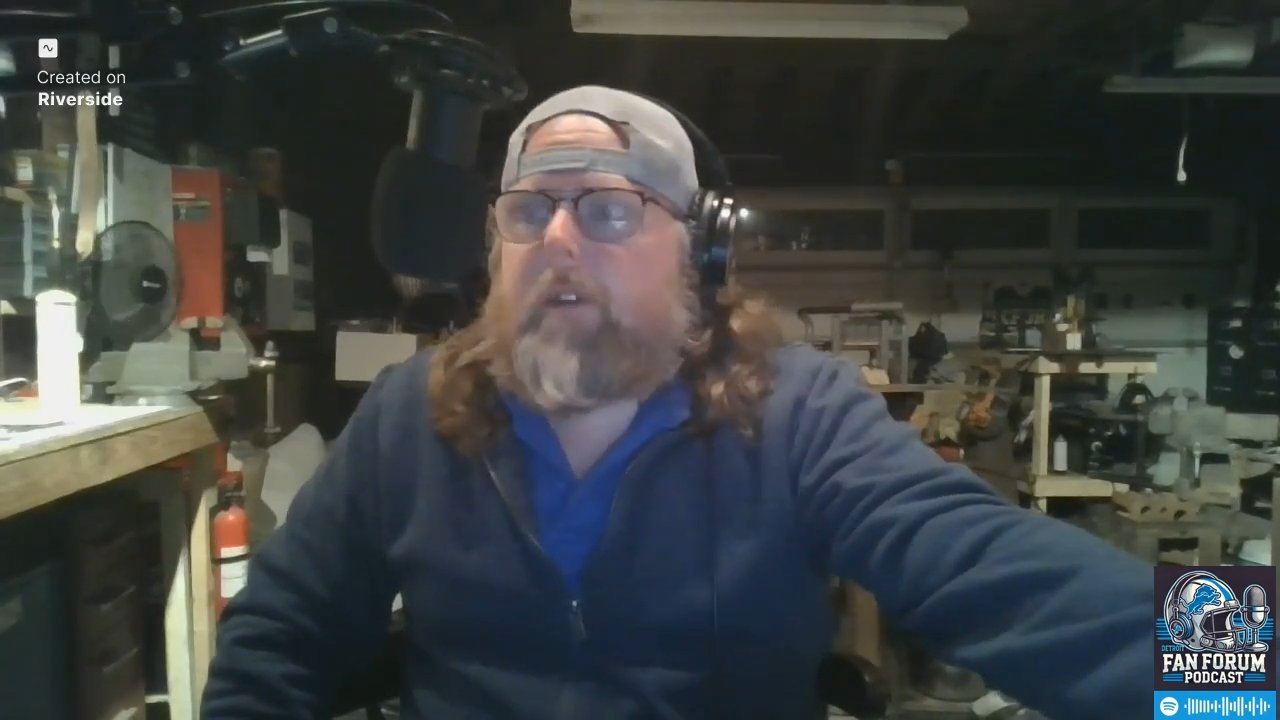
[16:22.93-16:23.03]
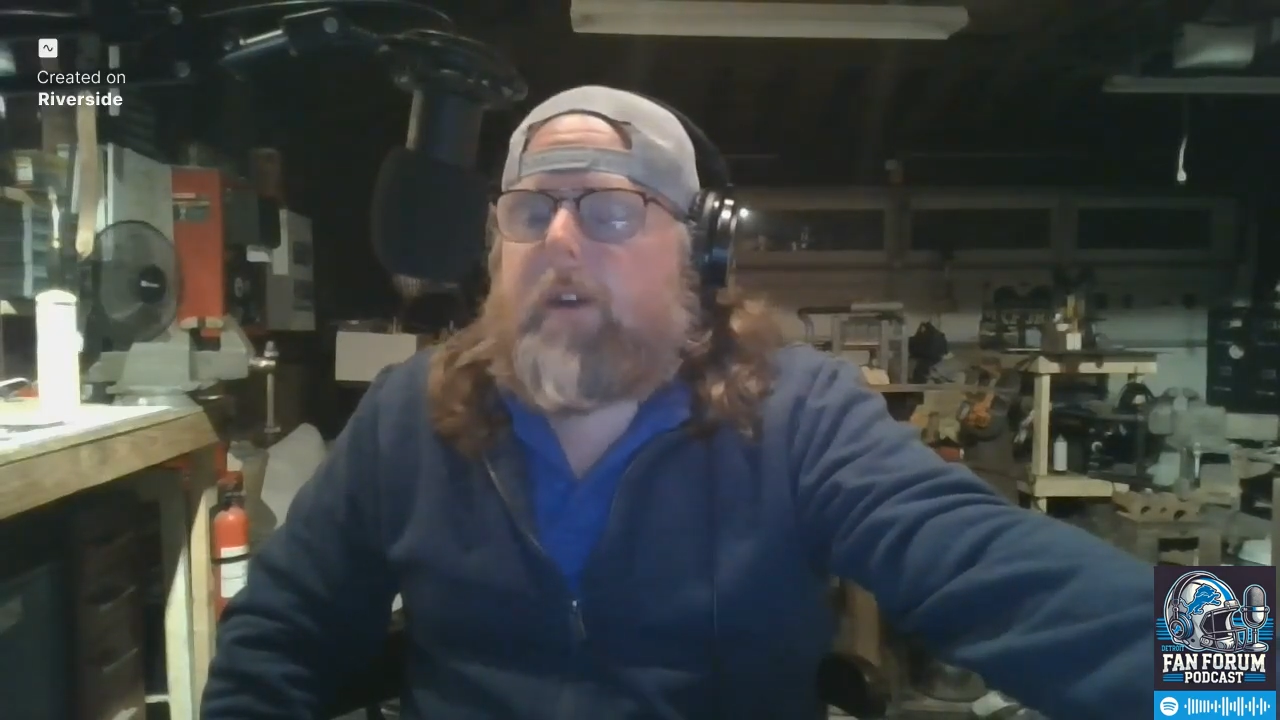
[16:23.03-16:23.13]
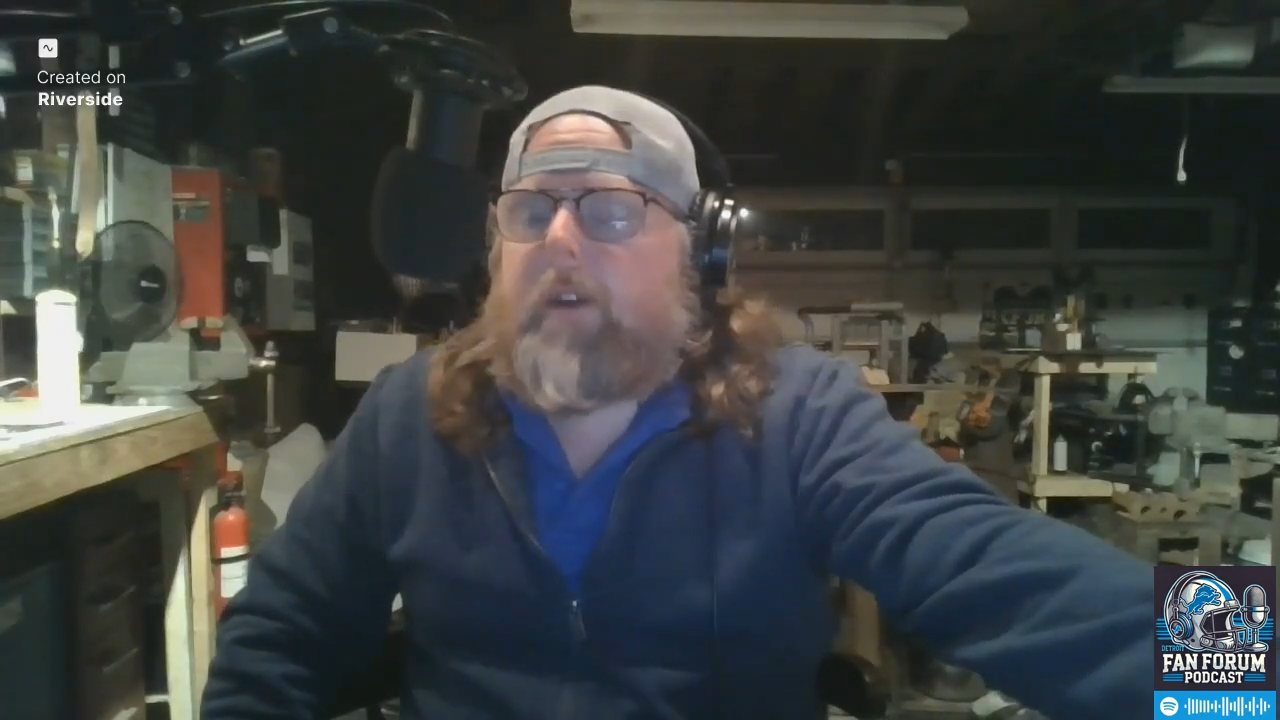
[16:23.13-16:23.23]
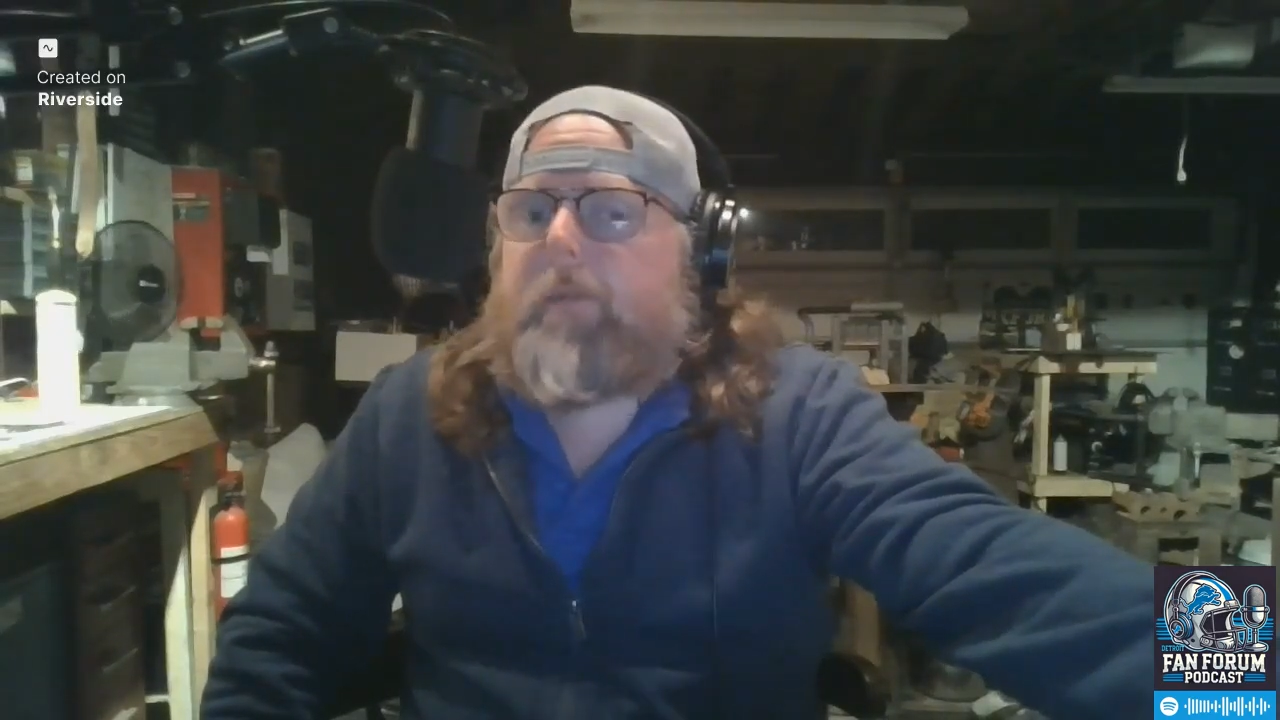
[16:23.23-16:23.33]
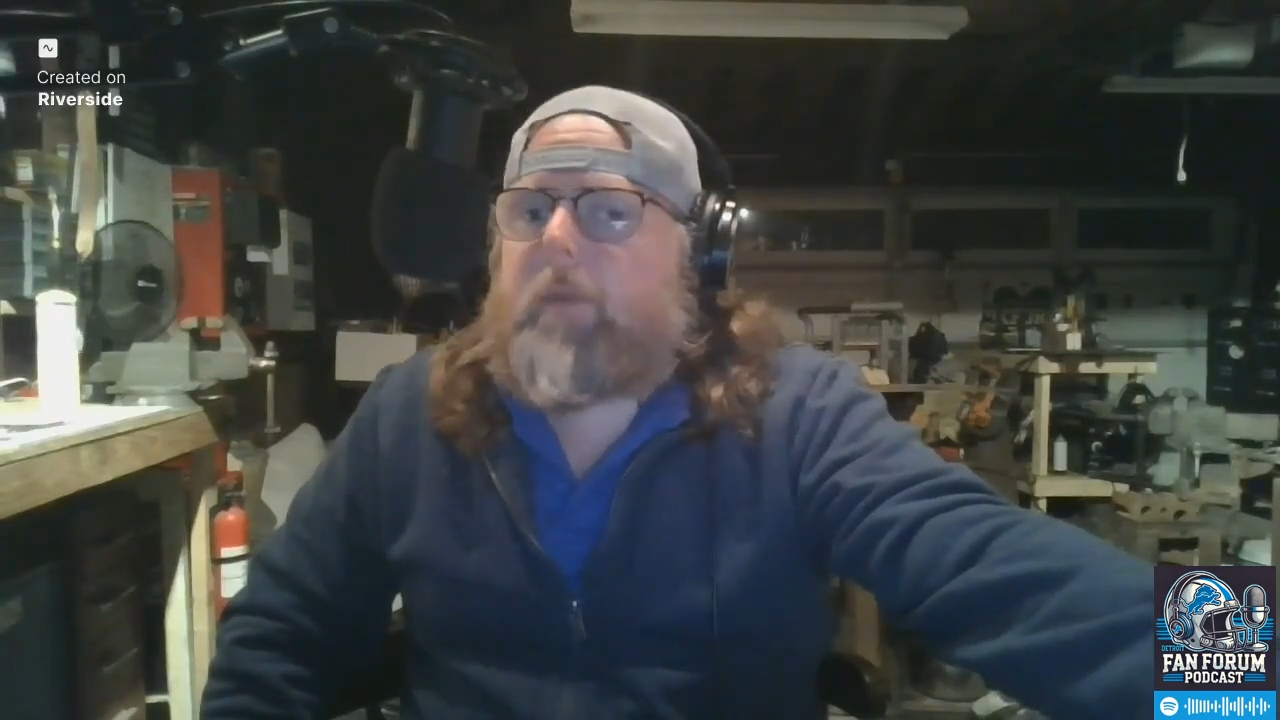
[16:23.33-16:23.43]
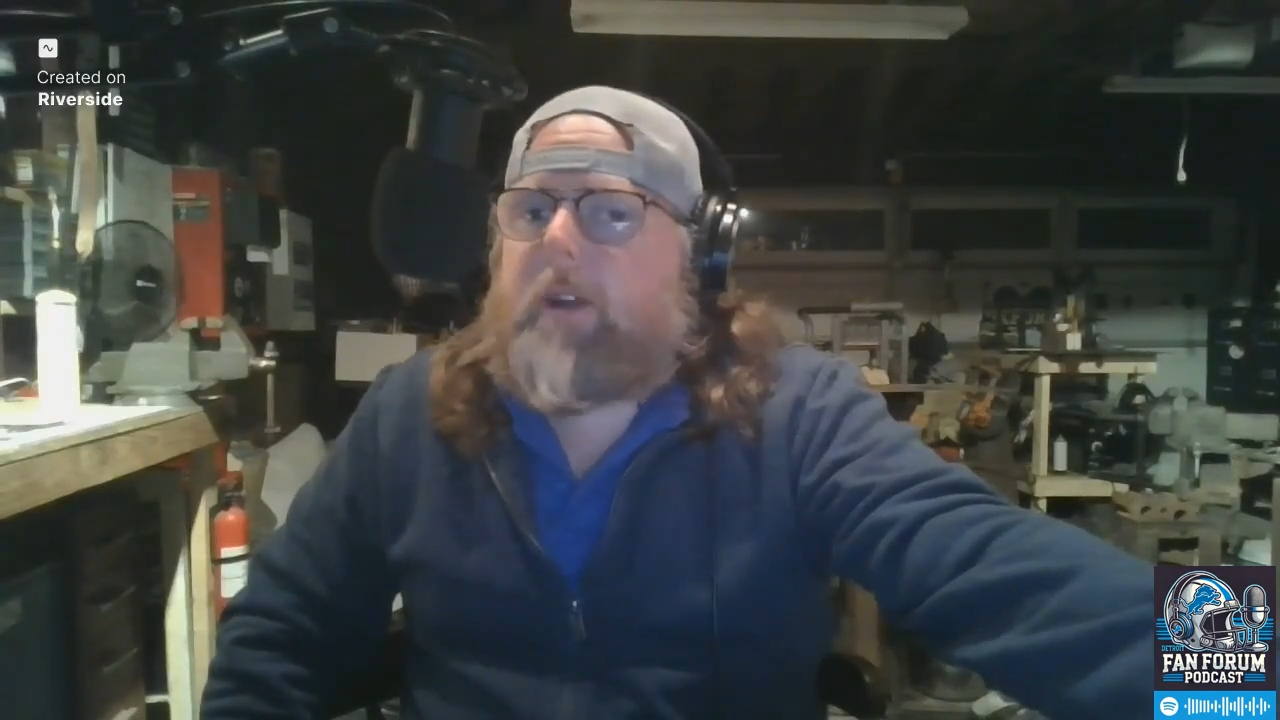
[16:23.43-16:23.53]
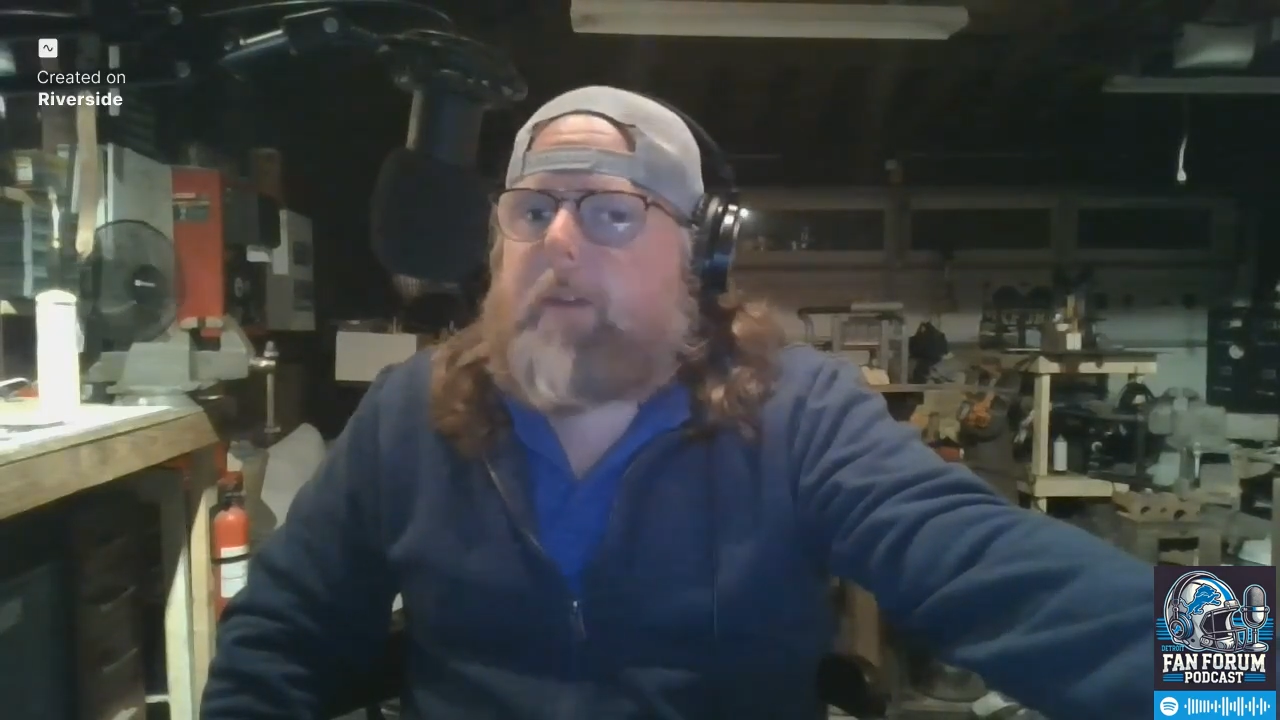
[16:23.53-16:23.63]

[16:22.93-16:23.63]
the upswing.